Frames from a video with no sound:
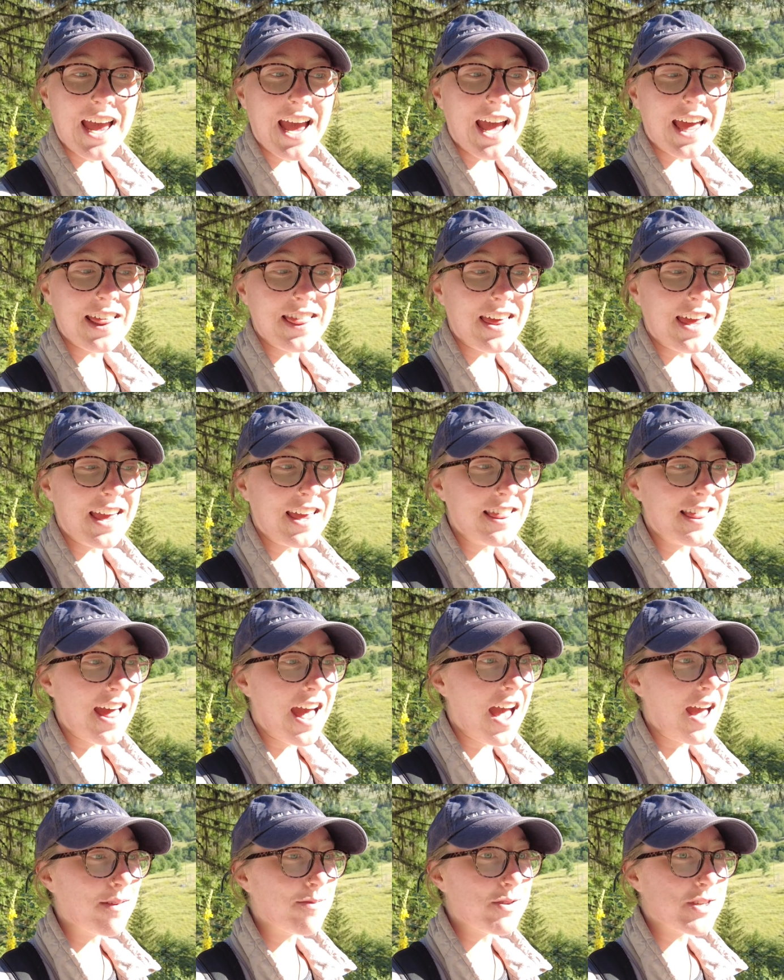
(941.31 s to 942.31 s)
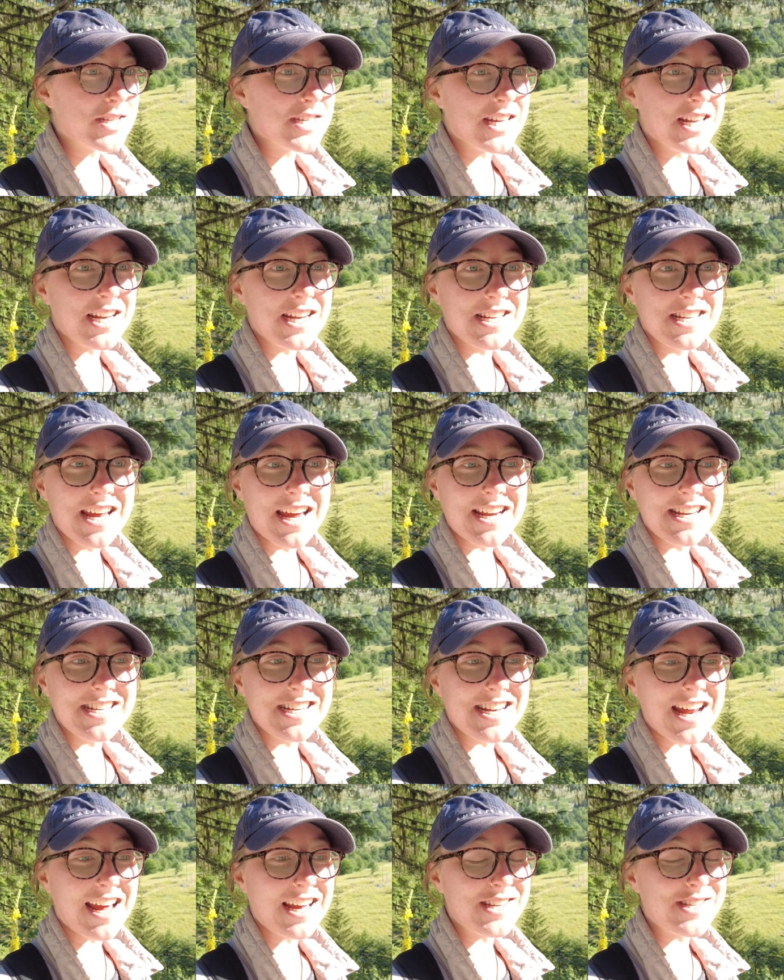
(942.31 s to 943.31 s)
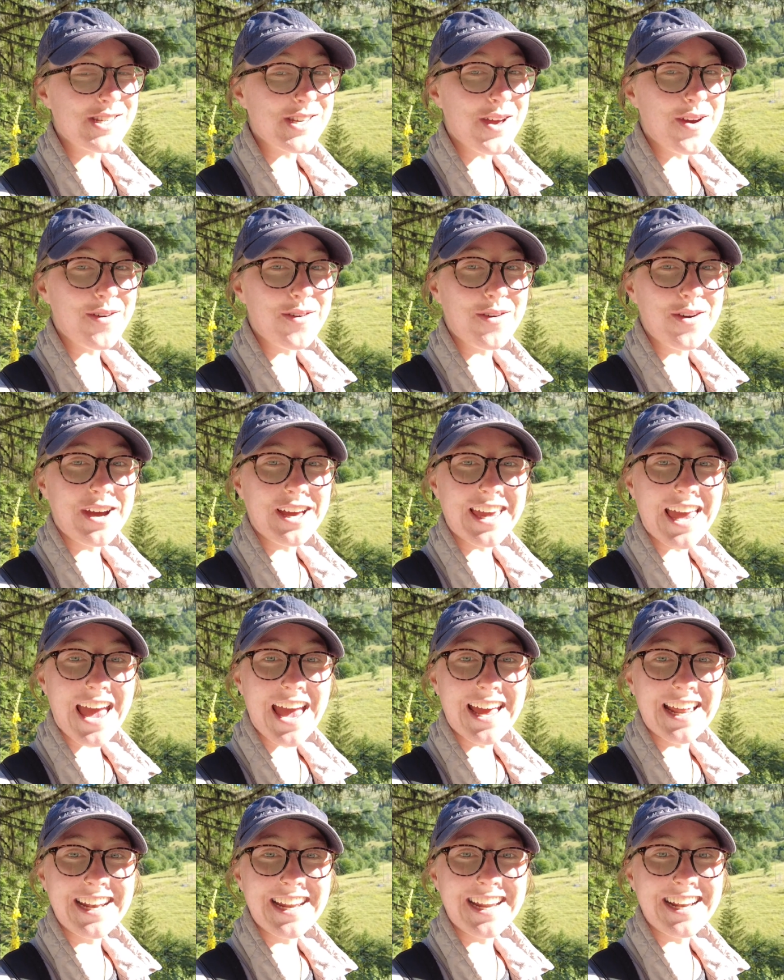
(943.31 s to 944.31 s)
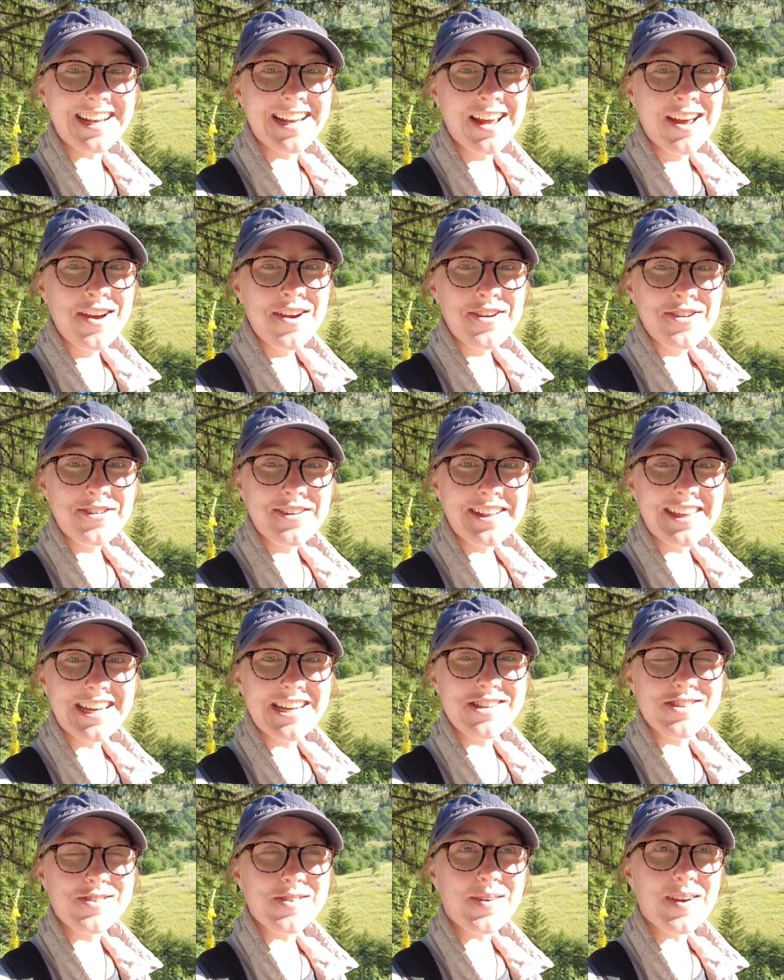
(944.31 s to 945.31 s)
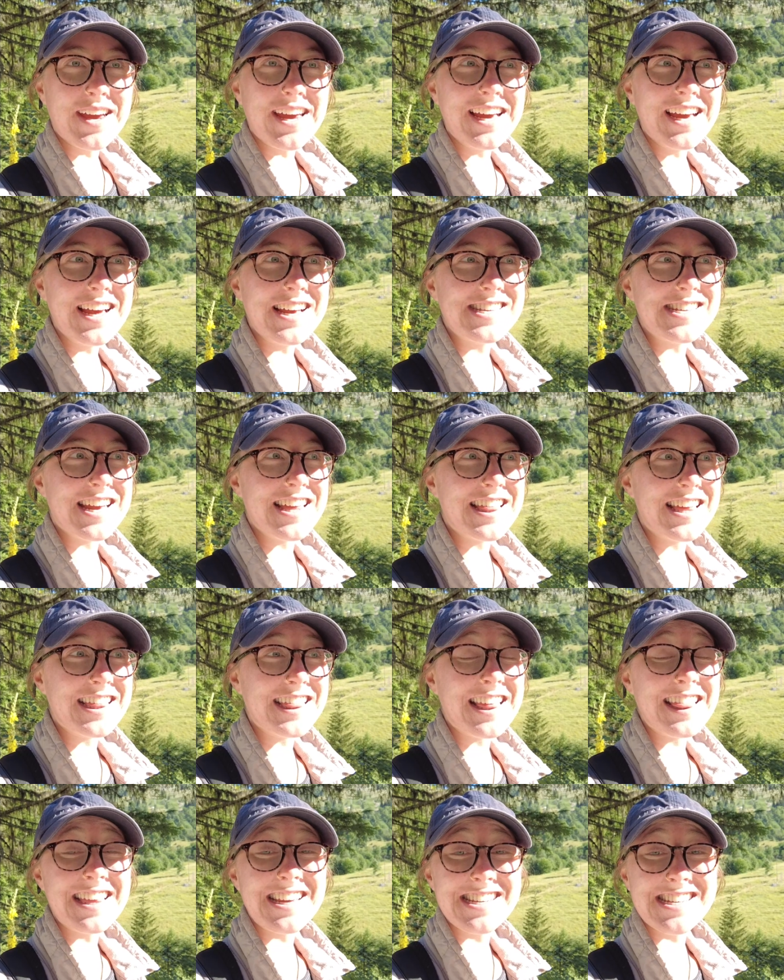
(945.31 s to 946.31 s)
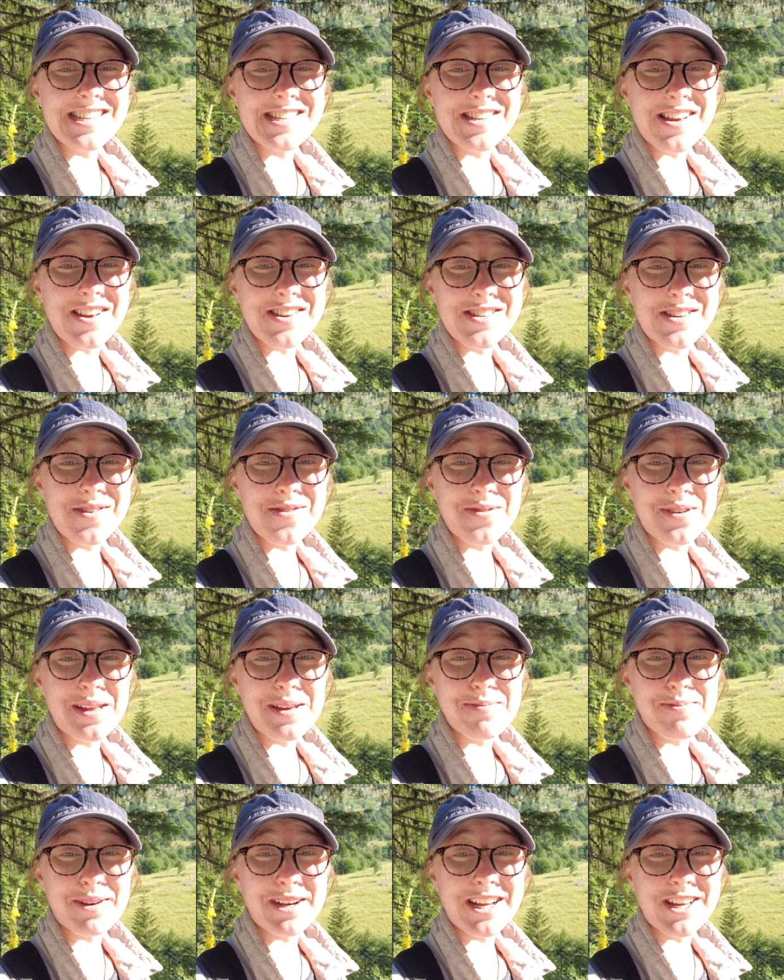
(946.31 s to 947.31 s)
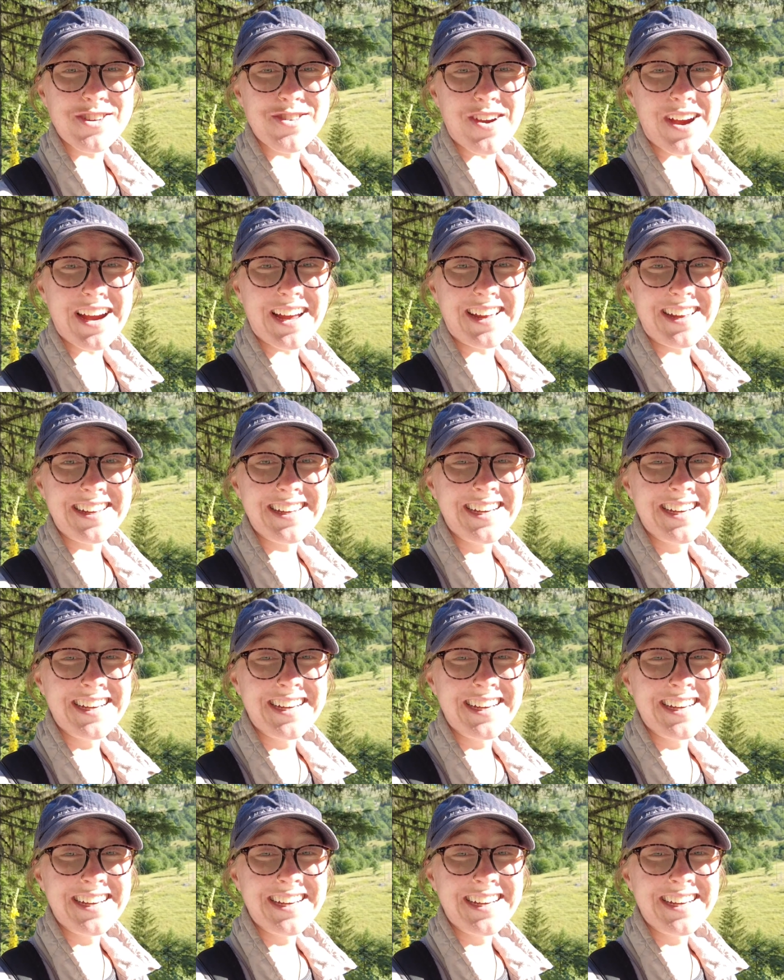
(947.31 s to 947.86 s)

I think that I'm just going to take today slow again and really enjoy it because I think that this is also a really pretty trail.